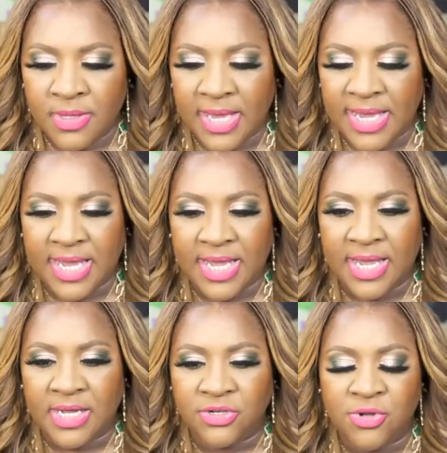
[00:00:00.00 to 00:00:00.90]

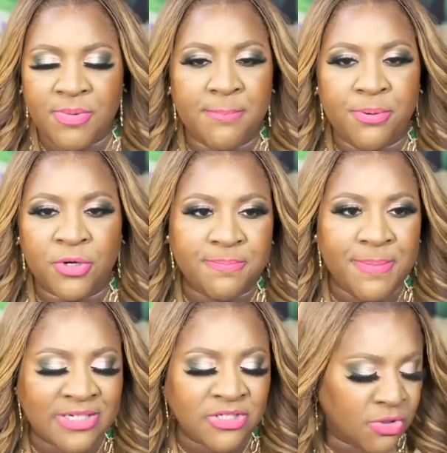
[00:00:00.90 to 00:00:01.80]
and you've been pushed
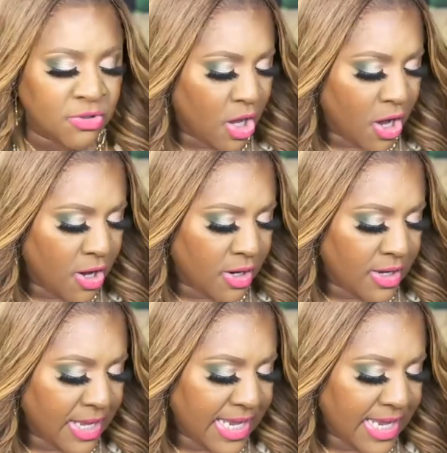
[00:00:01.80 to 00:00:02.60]
back too long.